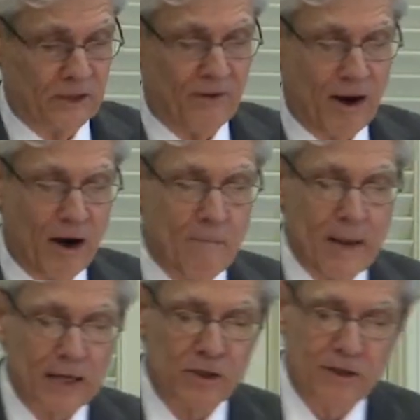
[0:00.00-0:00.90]
The very
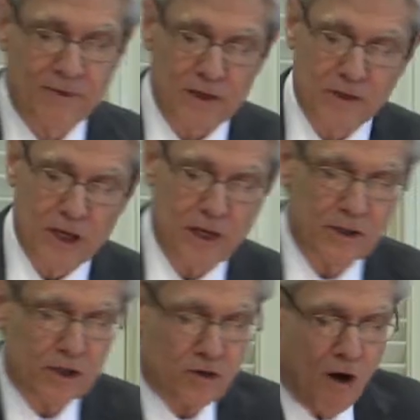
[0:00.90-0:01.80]
best of us,
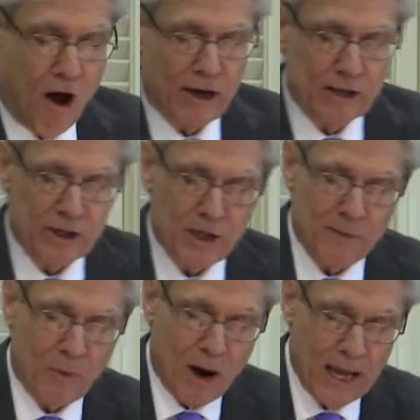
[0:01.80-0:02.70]
the strongest and
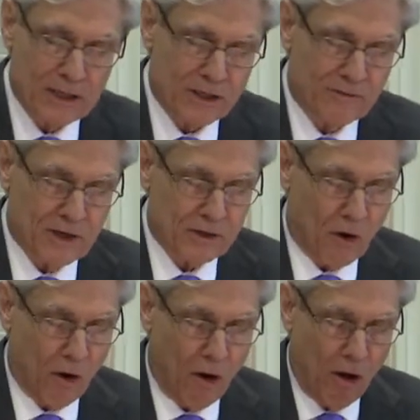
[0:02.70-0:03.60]
the brightest of us,
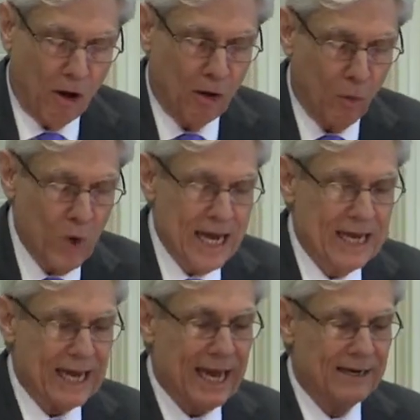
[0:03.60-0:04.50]
are all
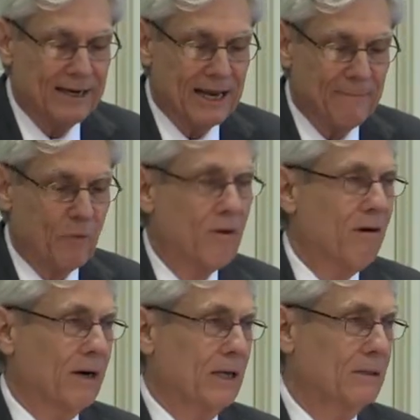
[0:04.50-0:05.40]
weak and
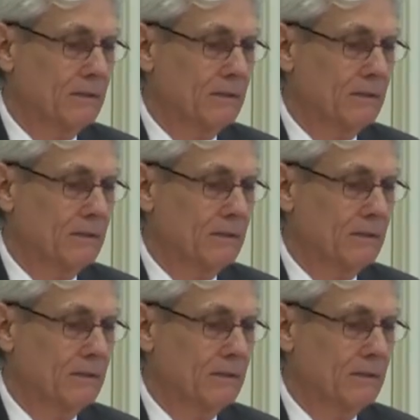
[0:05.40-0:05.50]
temporary.